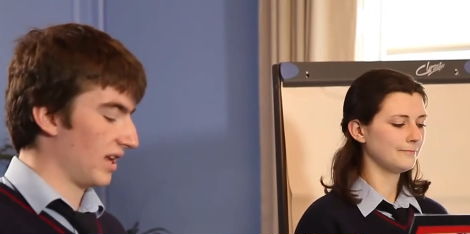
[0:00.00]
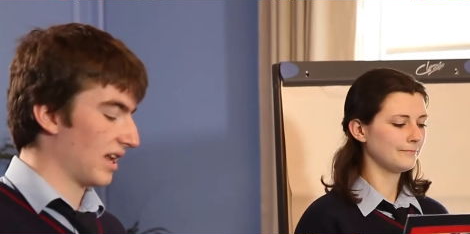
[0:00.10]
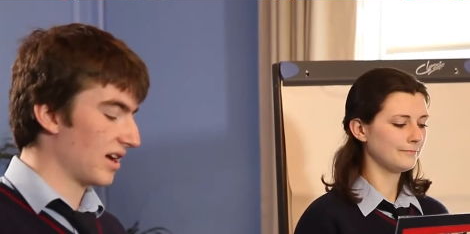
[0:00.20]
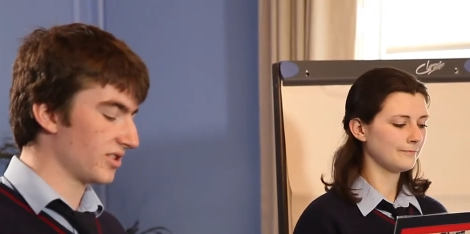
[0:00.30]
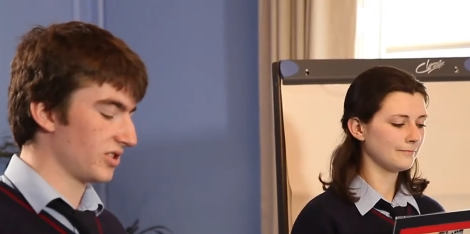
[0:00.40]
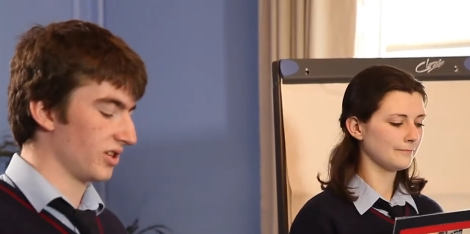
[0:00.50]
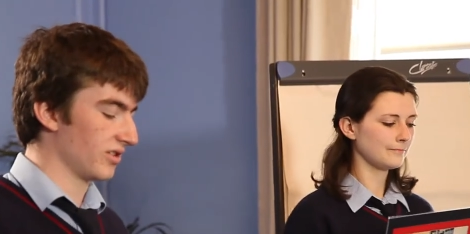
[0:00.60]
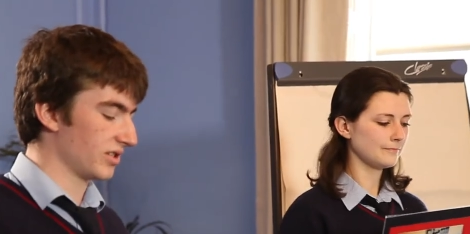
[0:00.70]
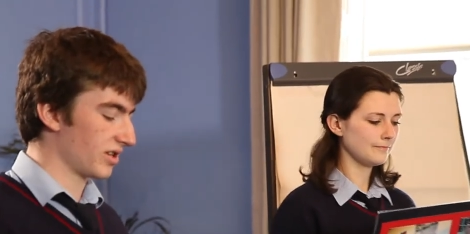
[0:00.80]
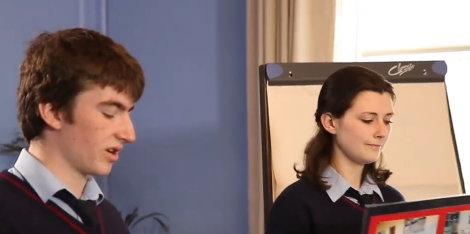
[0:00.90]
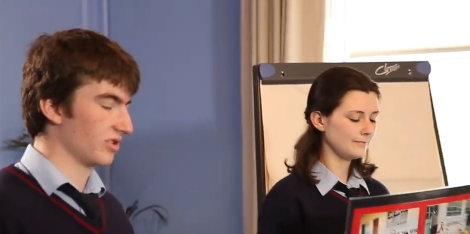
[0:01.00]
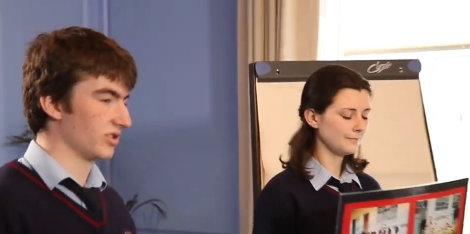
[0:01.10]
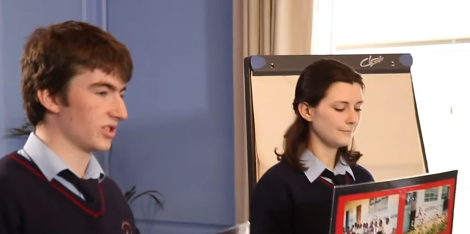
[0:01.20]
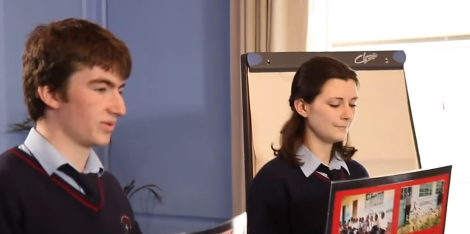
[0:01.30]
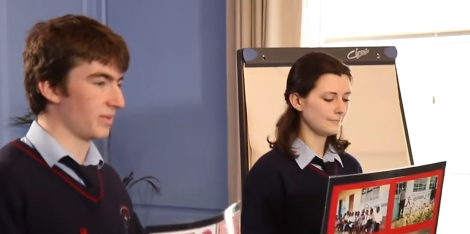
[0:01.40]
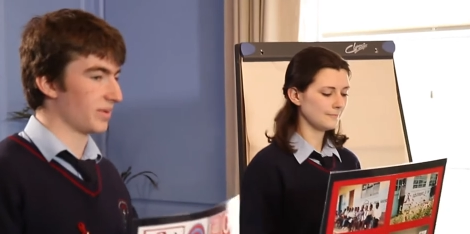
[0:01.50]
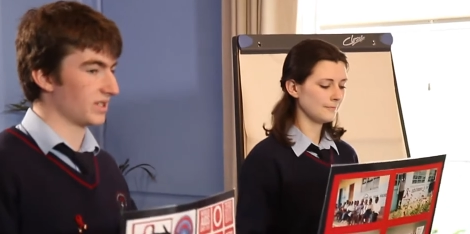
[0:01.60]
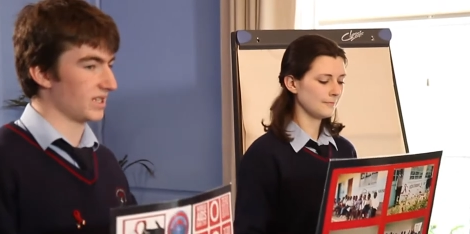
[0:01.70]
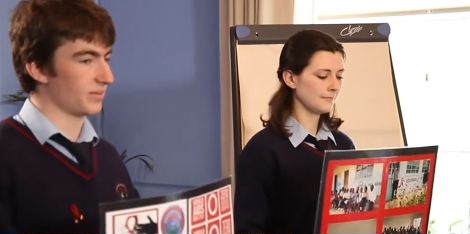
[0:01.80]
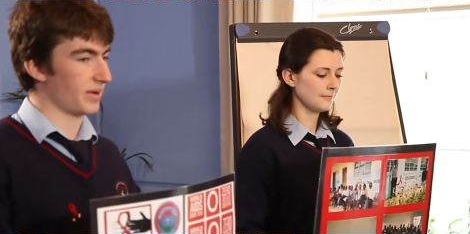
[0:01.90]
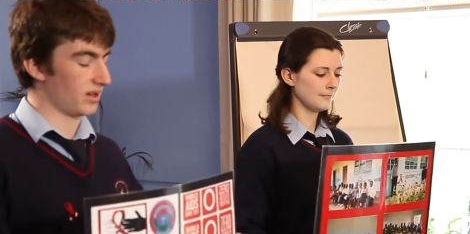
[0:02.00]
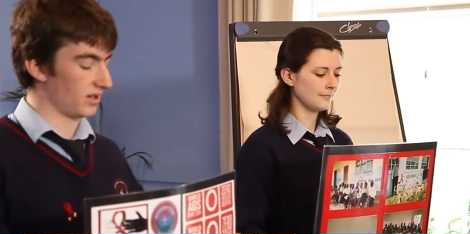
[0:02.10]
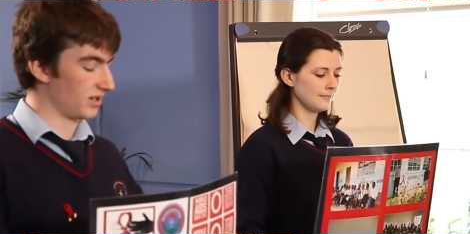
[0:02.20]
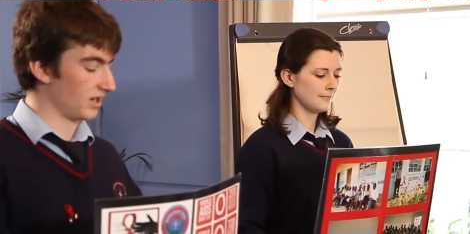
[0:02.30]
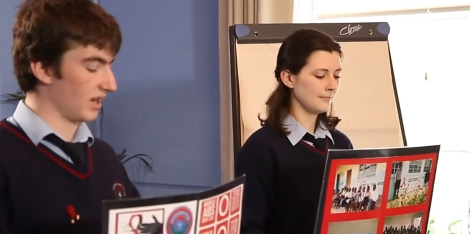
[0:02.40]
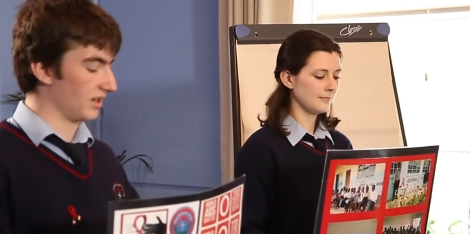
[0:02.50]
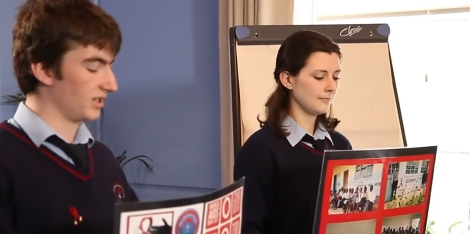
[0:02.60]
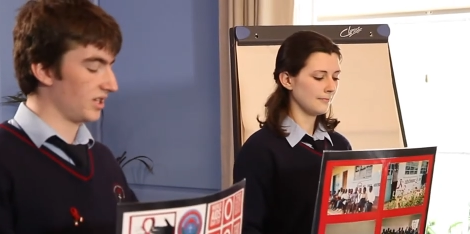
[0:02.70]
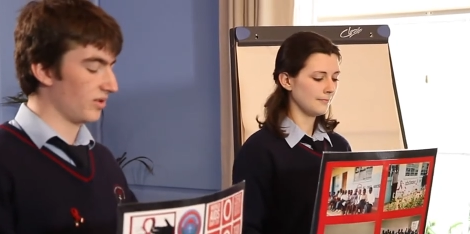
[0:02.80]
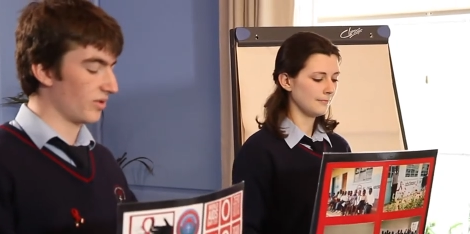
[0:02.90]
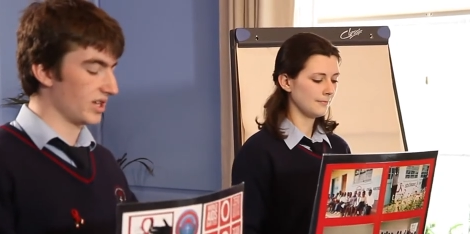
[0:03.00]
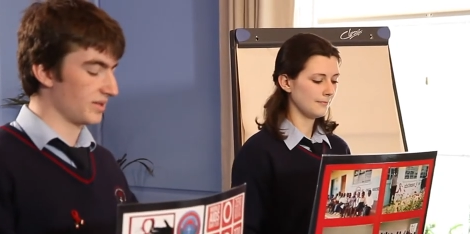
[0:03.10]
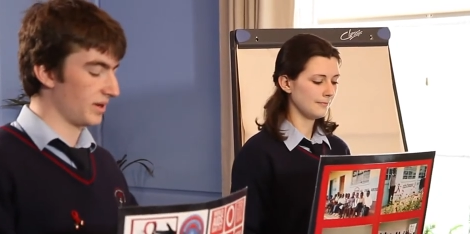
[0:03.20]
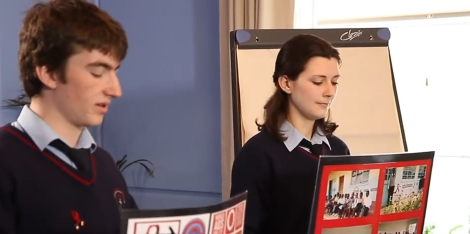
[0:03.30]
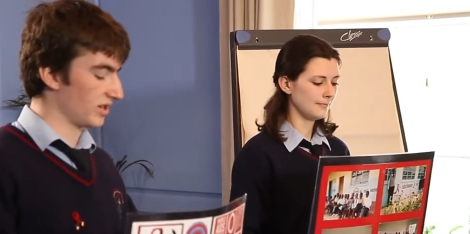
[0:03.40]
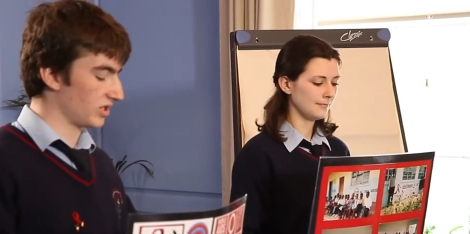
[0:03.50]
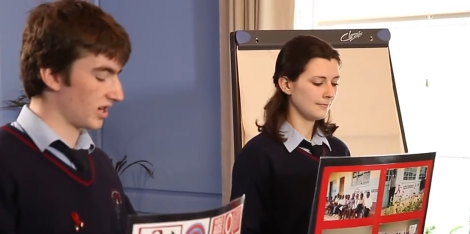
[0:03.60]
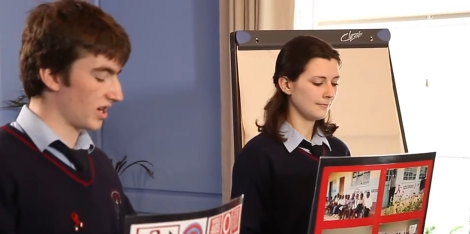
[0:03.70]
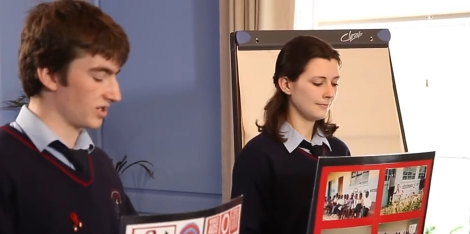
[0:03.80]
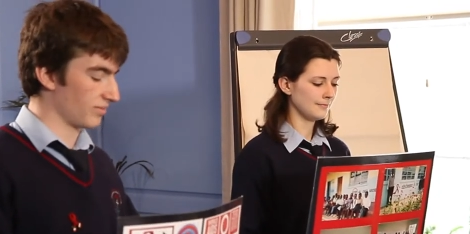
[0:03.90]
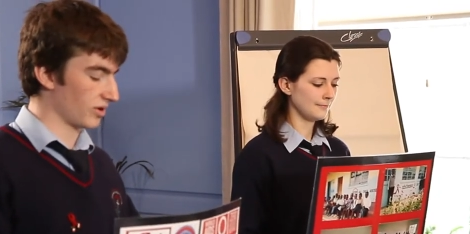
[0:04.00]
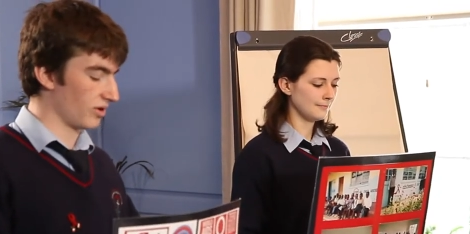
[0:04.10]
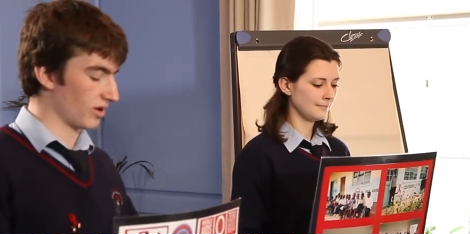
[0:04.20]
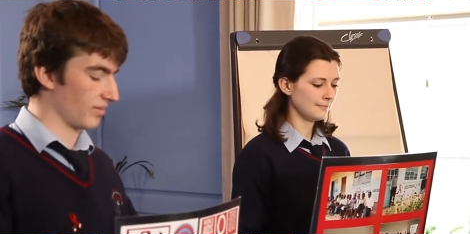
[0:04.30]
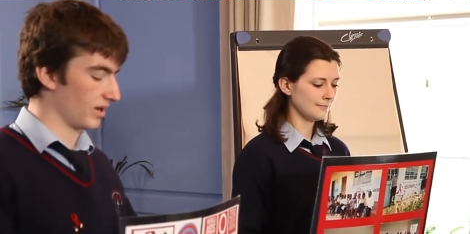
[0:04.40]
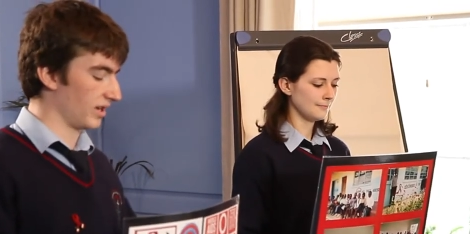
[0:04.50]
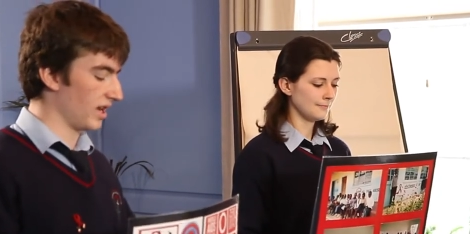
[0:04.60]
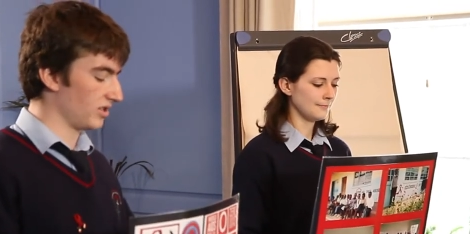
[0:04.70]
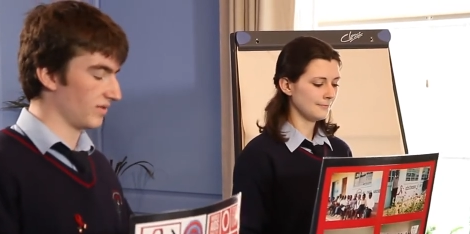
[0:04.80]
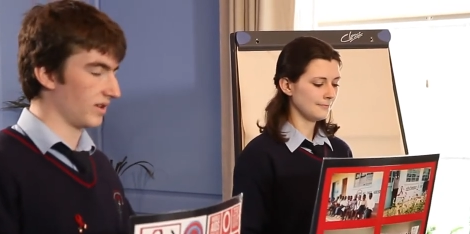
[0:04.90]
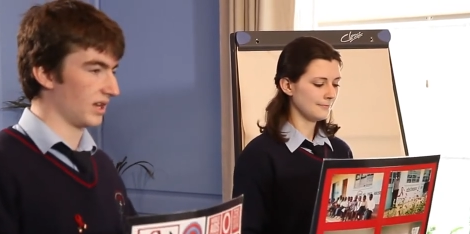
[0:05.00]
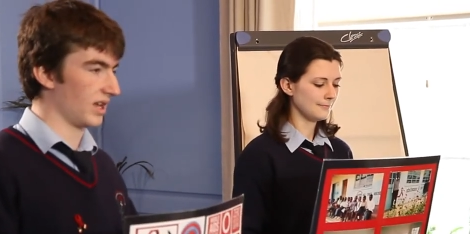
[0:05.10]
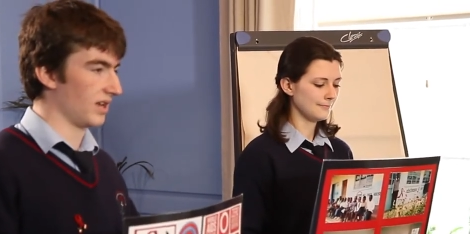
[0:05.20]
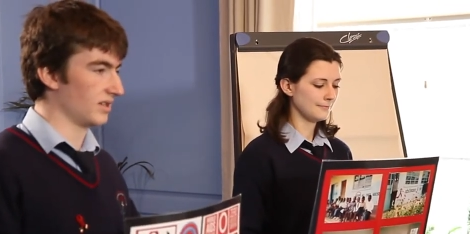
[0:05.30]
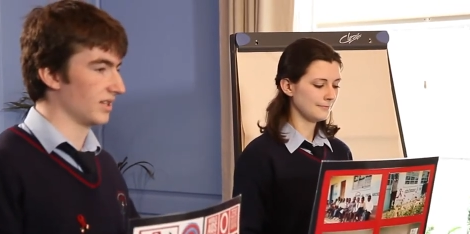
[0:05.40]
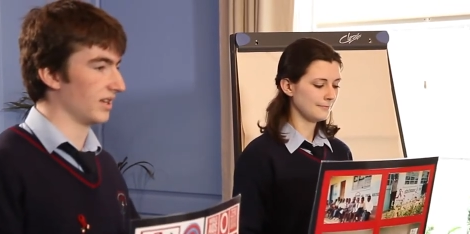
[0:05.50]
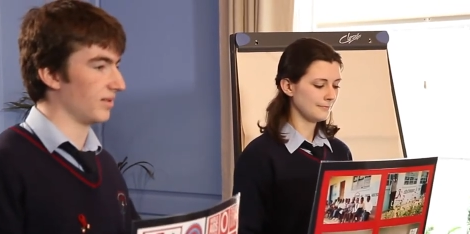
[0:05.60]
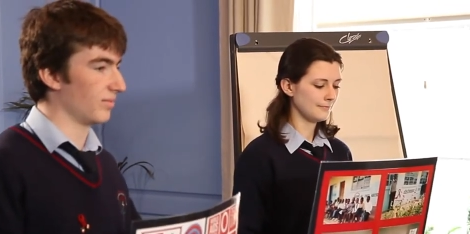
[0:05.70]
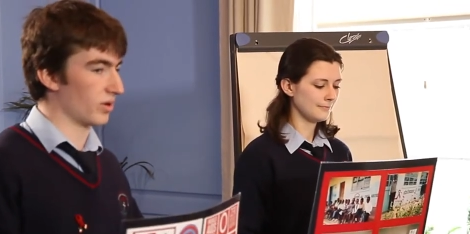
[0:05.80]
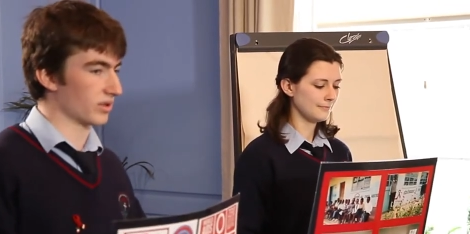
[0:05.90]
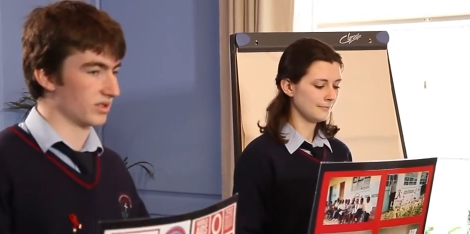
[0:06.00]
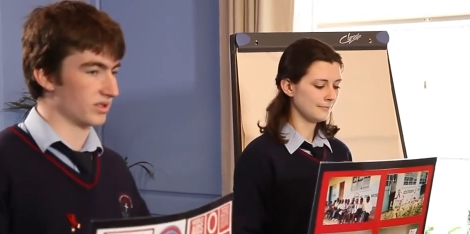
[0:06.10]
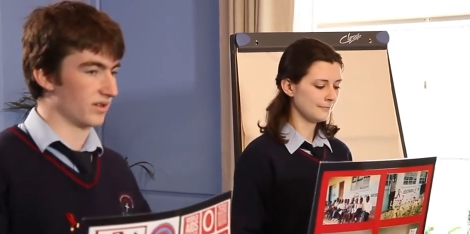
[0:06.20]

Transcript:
Speaker 1: last year as third years we participated in the TUI's peer education programme on HIV and AIDS and the importance